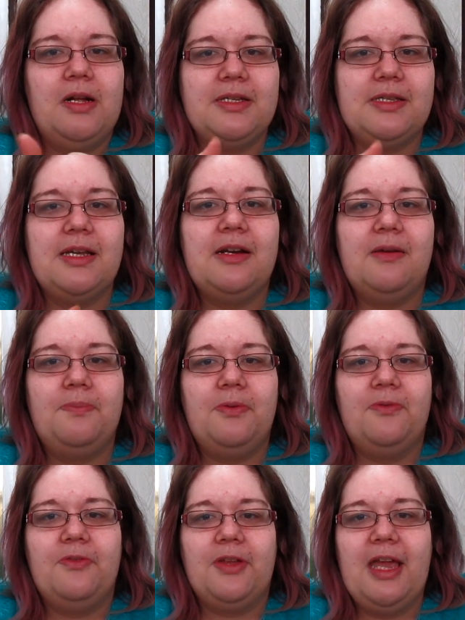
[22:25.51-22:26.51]
setup
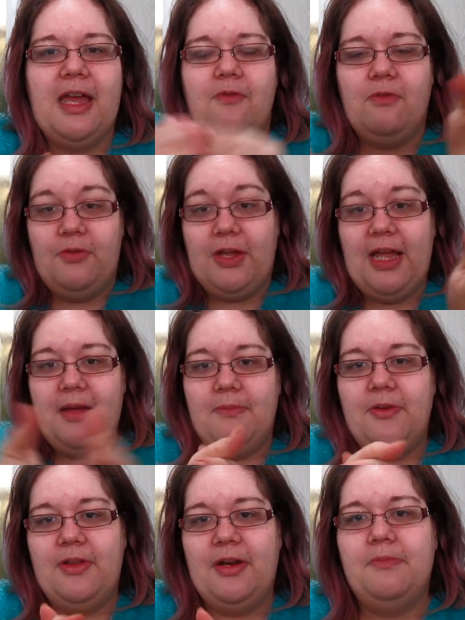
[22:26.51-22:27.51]
of the
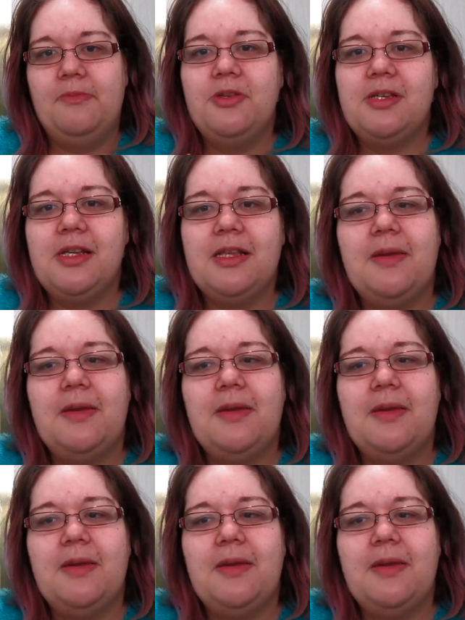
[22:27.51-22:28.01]
camera that I'm using,